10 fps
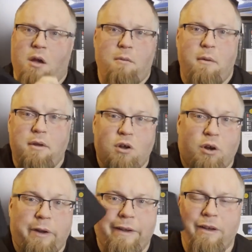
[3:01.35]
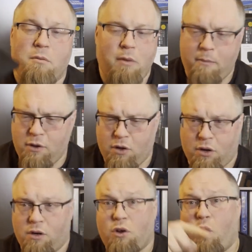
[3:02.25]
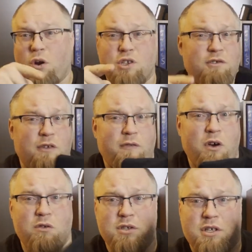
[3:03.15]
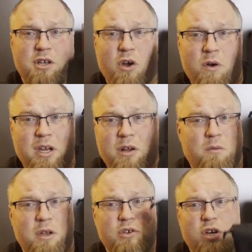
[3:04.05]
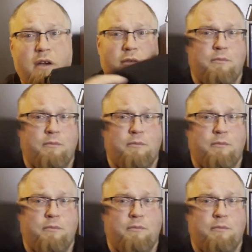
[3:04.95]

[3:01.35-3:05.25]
Maybe your cords for your phones could go in here when you travel.